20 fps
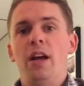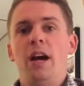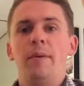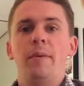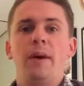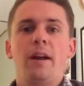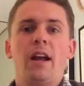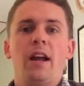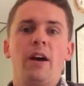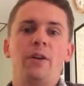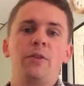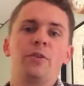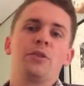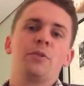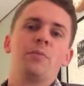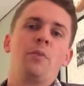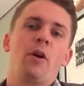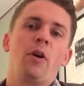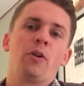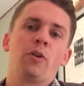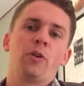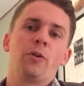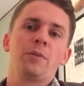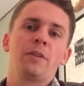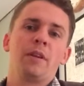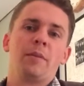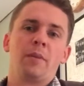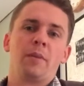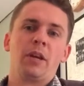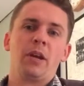about how your small
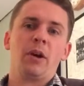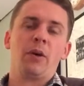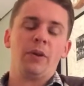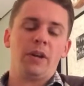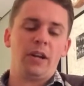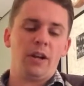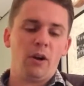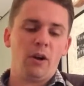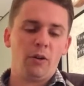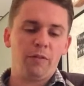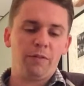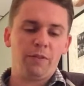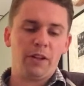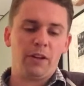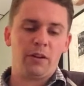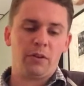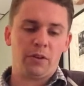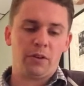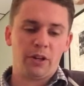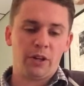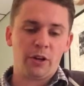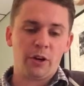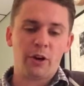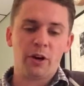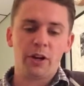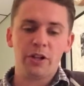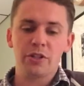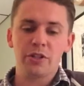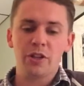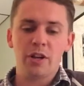groups have been going, and hopefully it'll
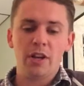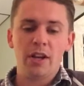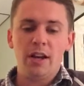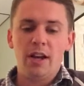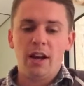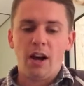encourage